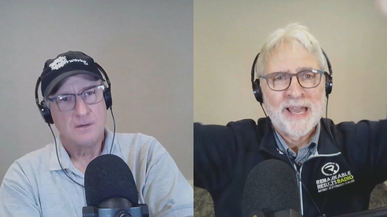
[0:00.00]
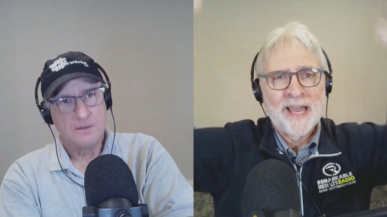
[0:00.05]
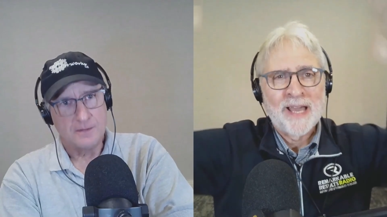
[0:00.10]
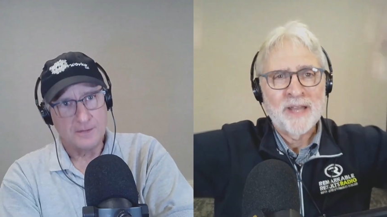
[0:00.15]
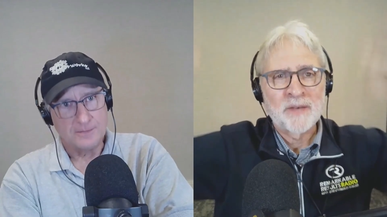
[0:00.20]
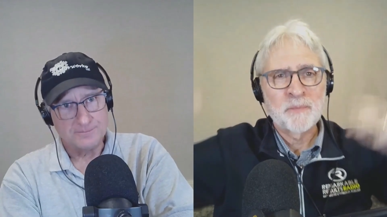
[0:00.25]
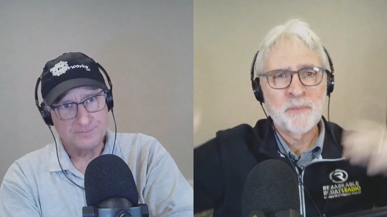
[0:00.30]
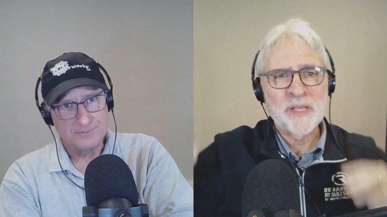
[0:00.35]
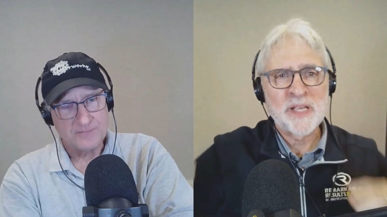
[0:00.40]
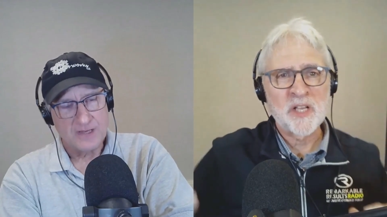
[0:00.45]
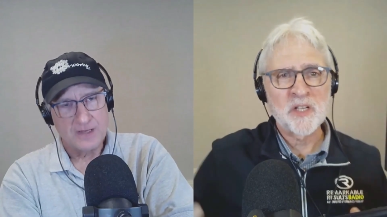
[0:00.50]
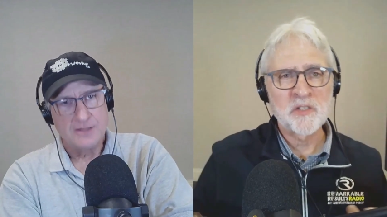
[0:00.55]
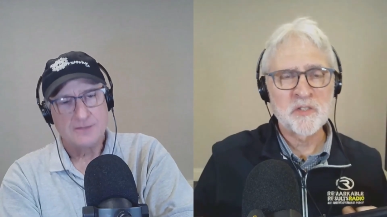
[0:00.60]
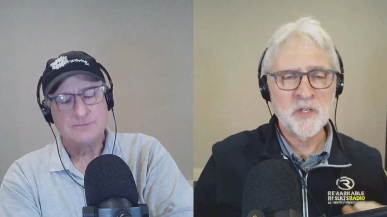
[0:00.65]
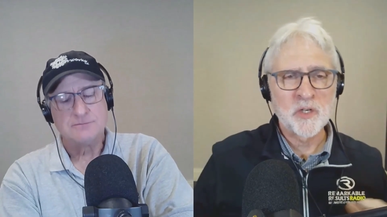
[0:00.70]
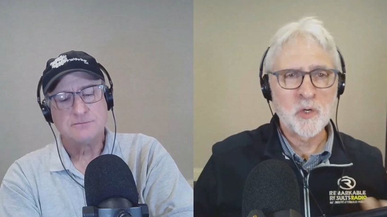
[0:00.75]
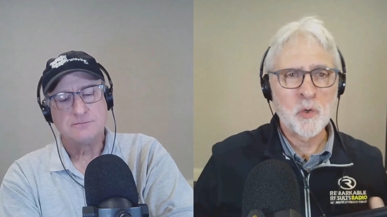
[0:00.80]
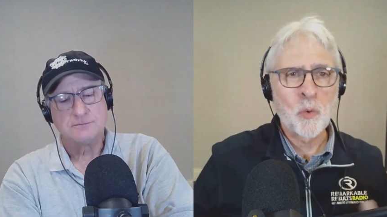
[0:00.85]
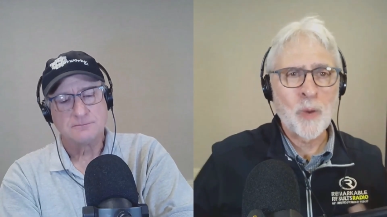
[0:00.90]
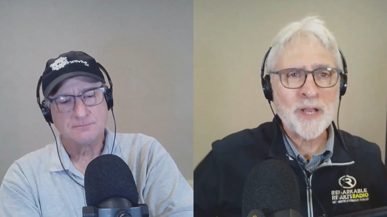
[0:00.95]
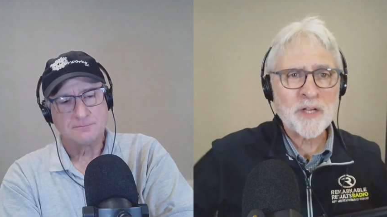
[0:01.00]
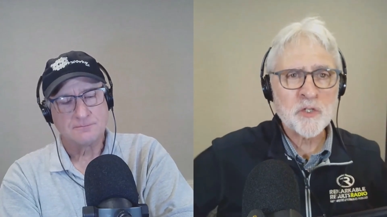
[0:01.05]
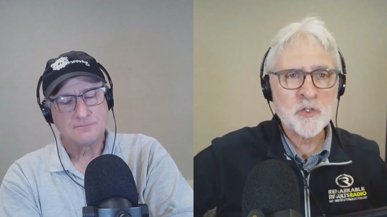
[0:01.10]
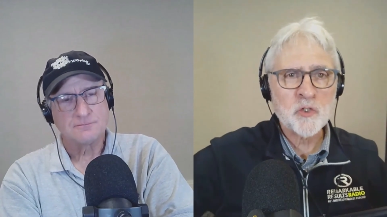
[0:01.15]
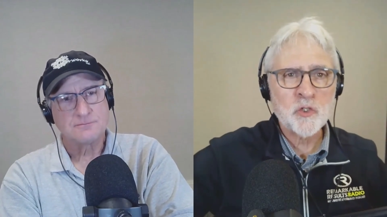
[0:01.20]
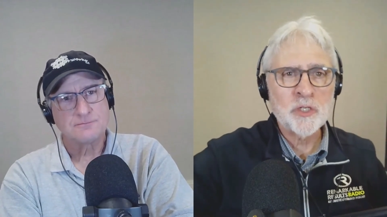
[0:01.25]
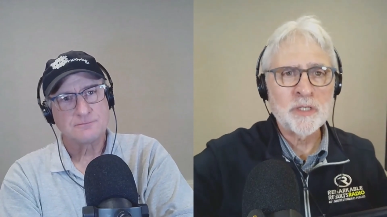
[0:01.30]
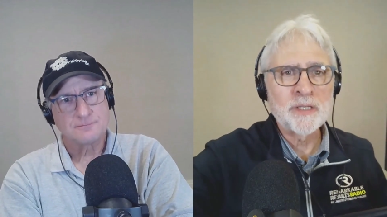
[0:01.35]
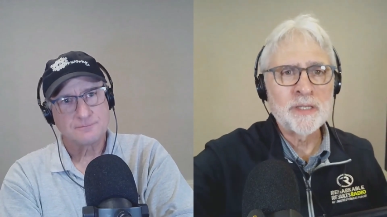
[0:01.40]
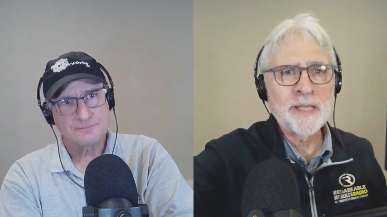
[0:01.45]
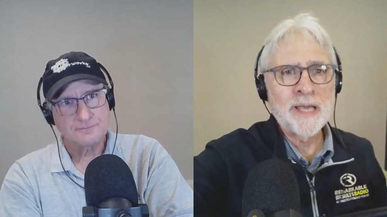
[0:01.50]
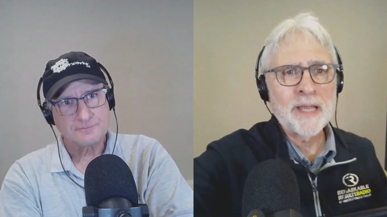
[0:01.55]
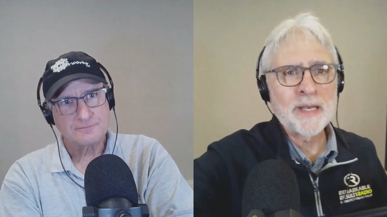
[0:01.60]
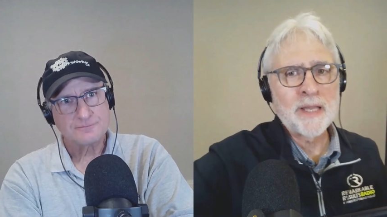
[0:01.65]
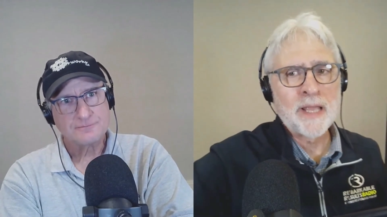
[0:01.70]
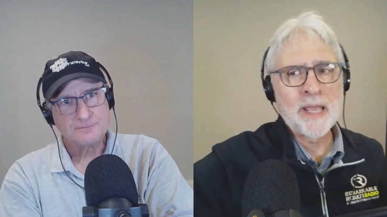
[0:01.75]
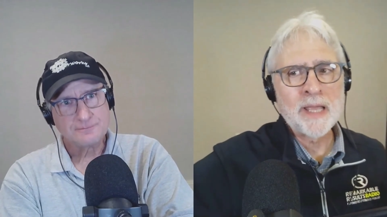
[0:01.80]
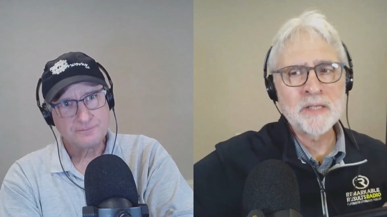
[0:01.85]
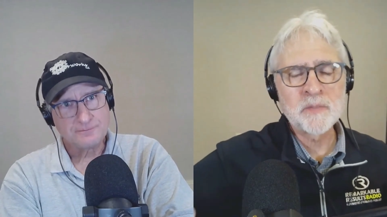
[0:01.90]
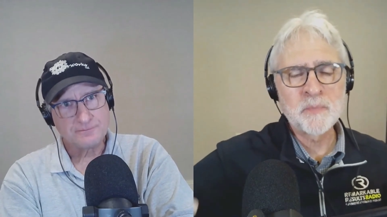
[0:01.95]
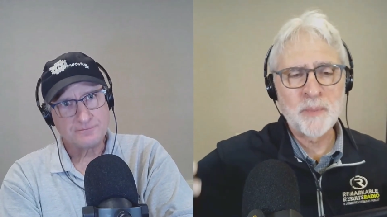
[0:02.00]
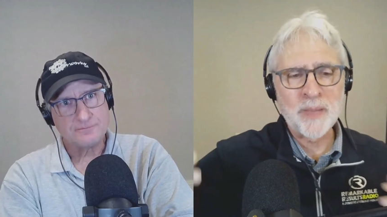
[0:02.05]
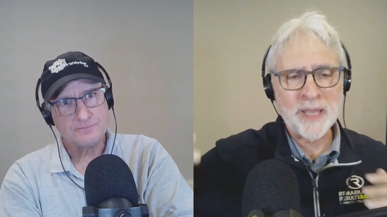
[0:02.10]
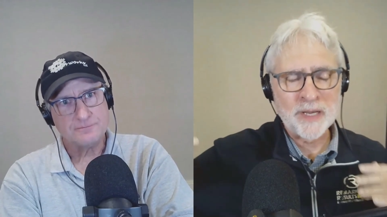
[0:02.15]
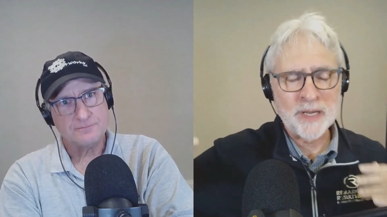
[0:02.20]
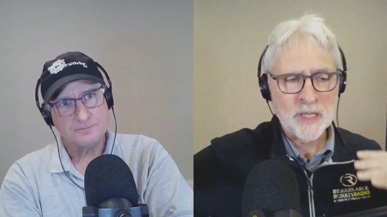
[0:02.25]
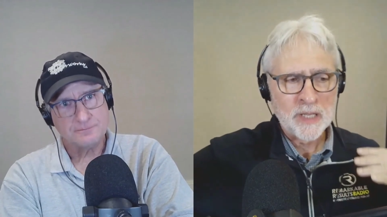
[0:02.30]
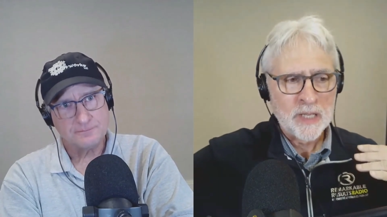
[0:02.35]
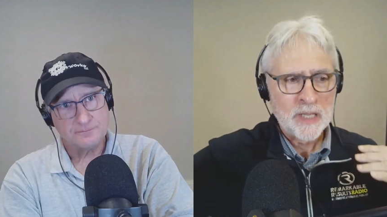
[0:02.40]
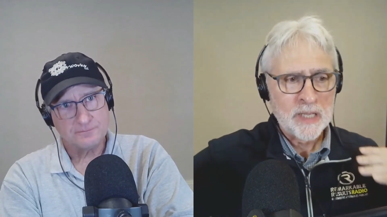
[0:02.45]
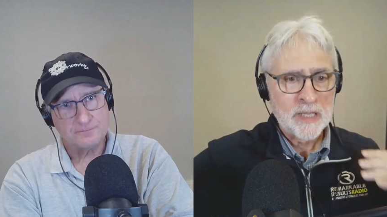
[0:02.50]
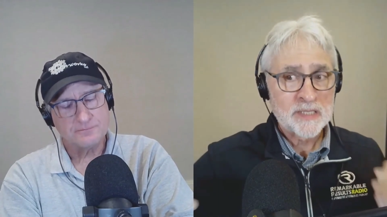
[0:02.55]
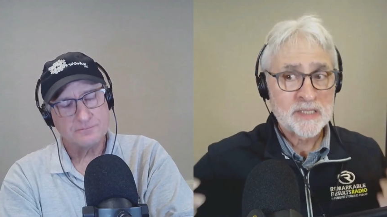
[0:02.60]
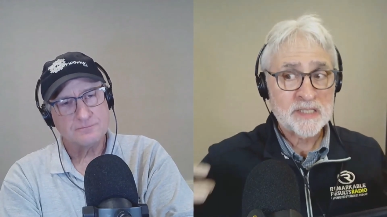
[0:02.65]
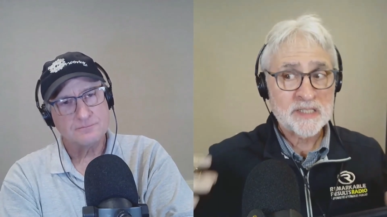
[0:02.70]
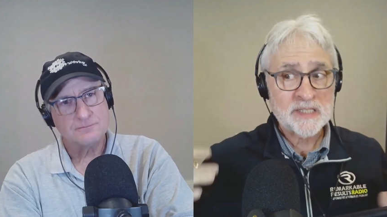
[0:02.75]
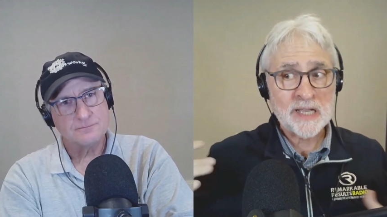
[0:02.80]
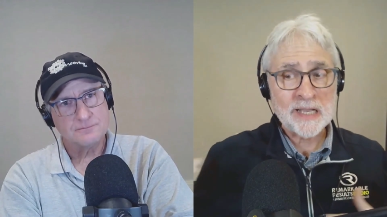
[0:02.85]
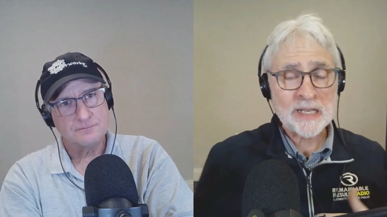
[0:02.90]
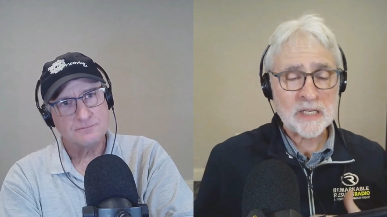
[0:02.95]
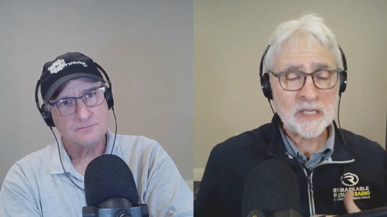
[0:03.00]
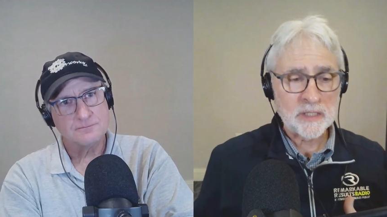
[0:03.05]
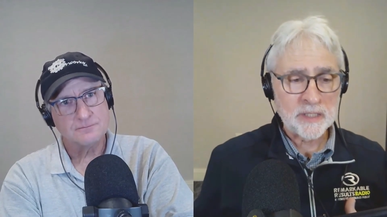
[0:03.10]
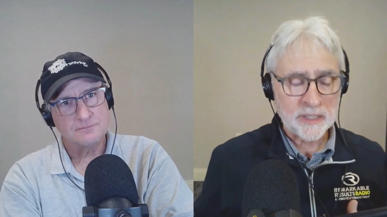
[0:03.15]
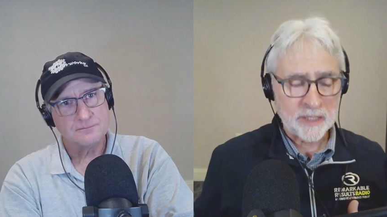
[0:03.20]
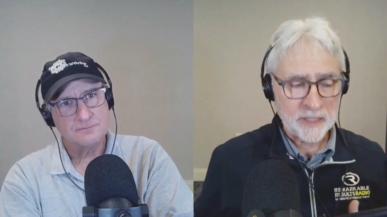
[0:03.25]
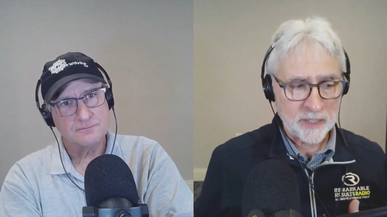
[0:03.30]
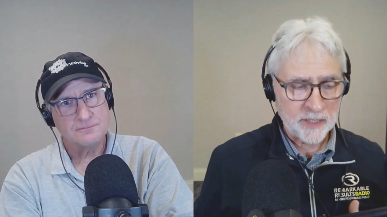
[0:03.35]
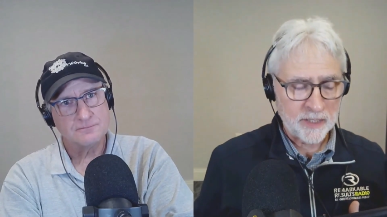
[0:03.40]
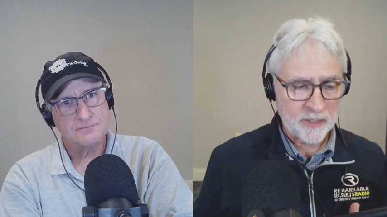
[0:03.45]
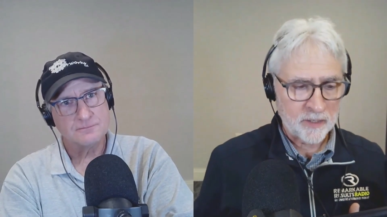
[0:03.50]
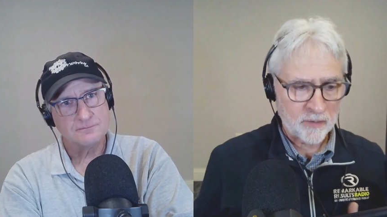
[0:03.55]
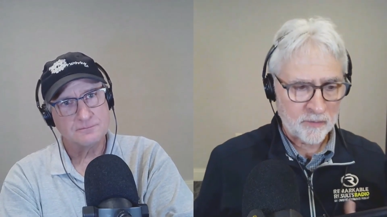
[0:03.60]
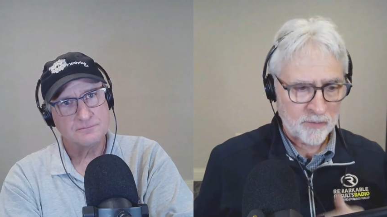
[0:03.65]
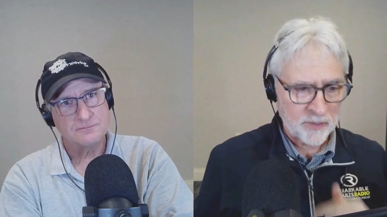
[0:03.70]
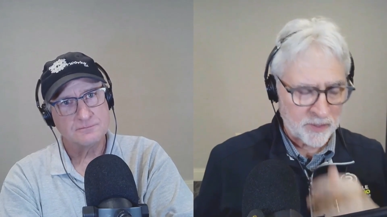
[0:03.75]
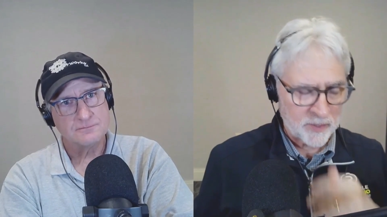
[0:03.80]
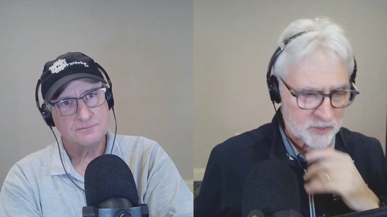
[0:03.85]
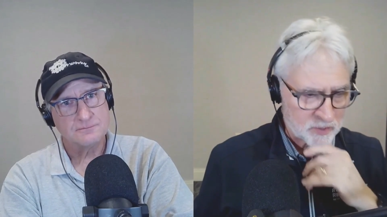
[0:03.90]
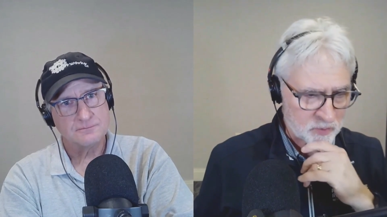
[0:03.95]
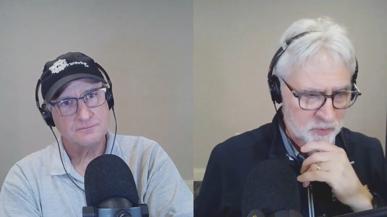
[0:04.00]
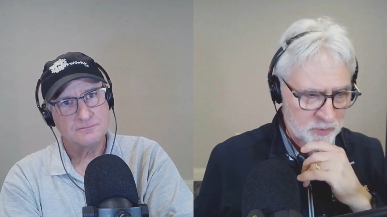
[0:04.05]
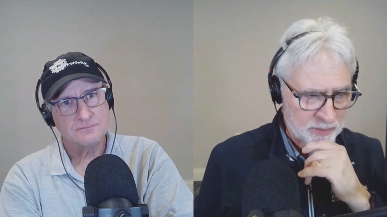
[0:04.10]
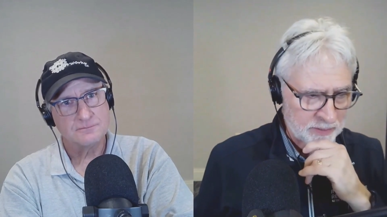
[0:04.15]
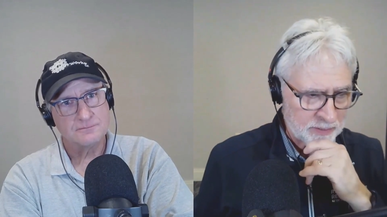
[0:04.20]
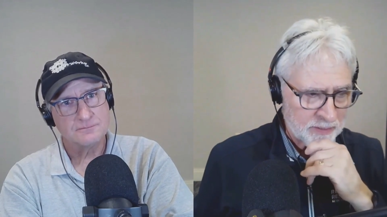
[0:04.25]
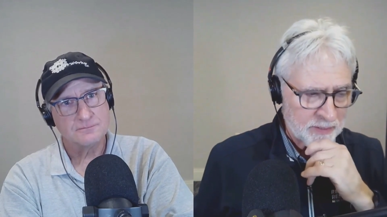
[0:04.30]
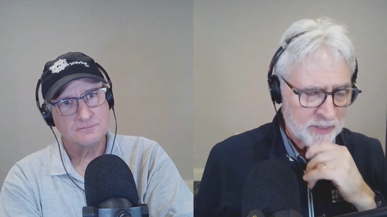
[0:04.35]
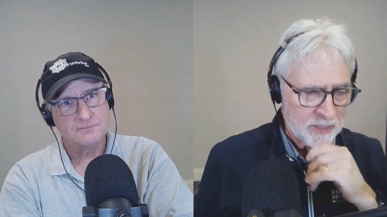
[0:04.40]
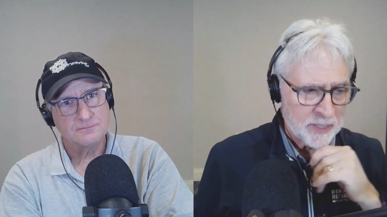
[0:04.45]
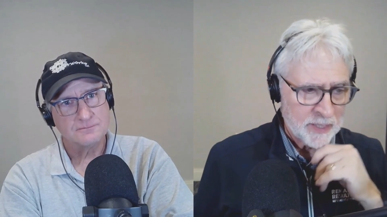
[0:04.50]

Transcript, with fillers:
Speaker 1: that because the question that has been cycling in our industry